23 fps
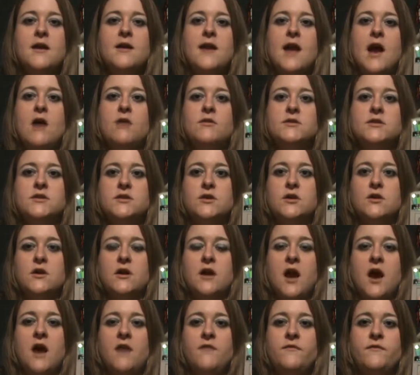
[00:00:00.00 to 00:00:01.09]
Now to turn
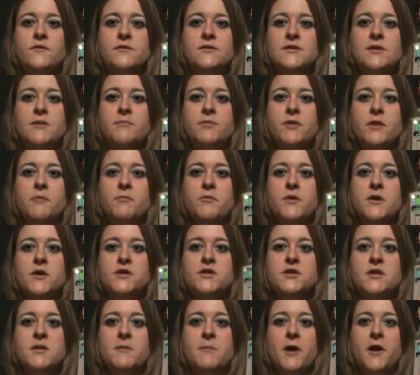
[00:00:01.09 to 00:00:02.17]
it off, you simply
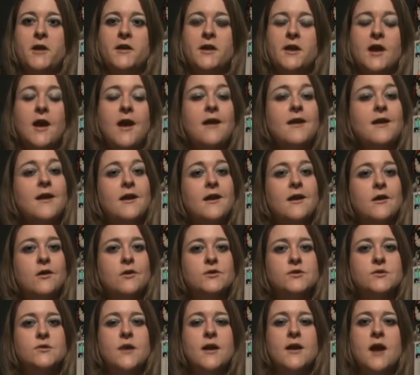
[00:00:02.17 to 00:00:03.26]
push the button again and it
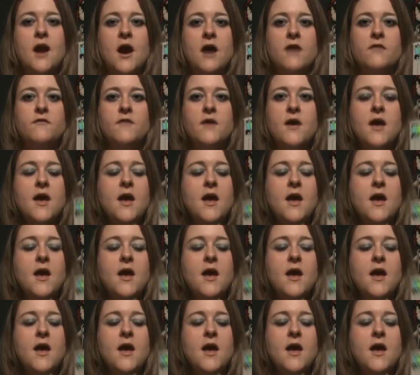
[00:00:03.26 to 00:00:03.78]
goes right off.